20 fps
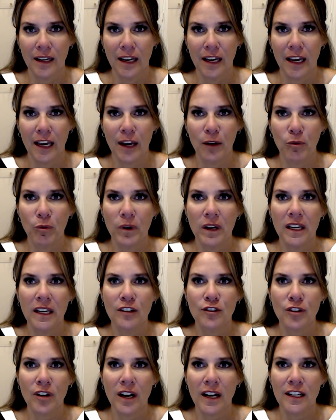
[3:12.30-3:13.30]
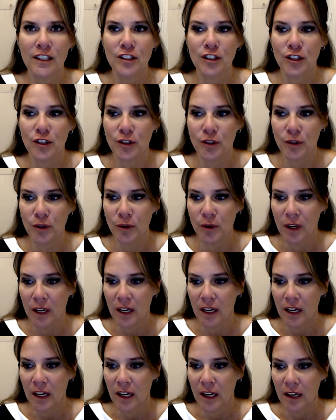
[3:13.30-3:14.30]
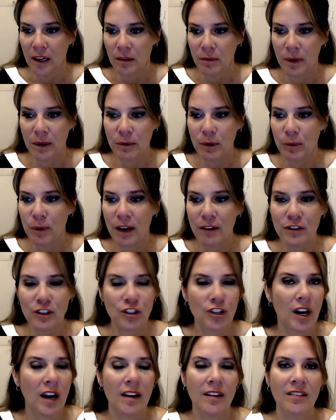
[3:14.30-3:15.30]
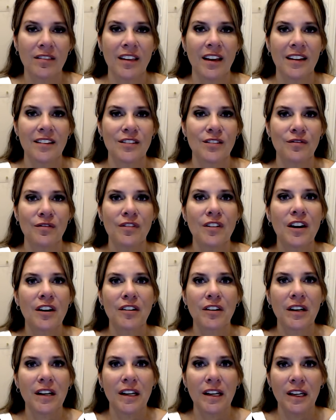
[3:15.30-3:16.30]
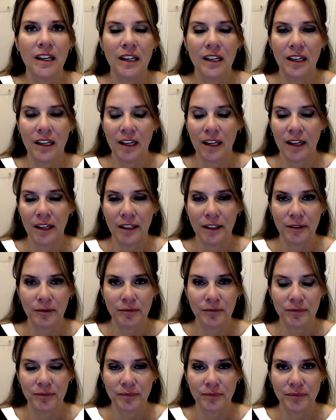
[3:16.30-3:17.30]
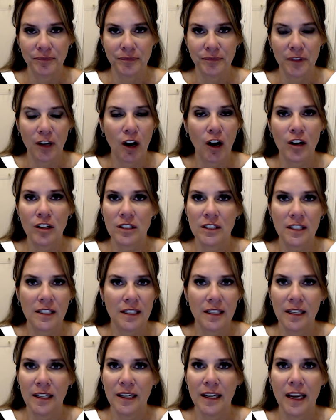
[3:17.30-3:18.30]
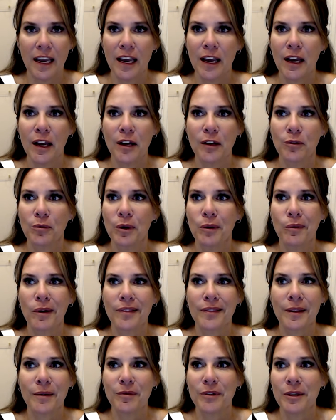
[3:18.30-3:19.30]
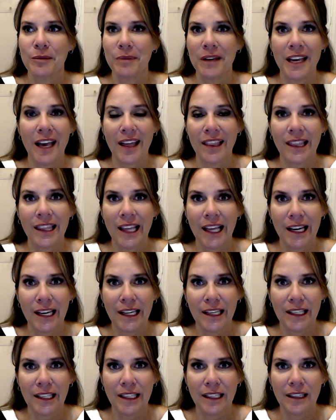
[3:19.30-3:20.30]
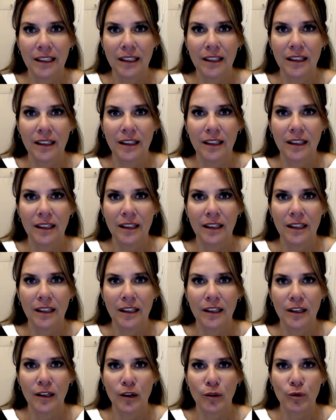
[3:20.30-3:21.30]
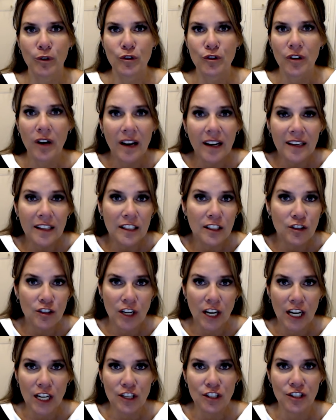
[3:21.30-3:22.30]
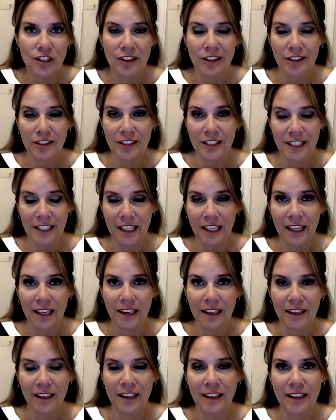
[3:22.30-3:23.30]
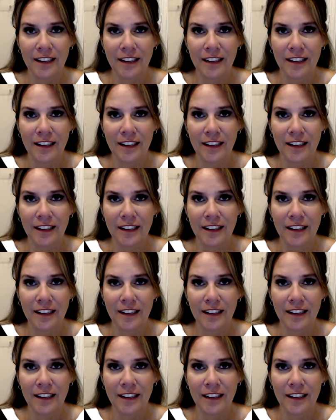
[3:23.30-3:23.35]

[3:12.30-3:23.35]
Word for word: And we try to, maybe we have a child that's very um, artsy and we want them to be athletic. We're trying to change their seed.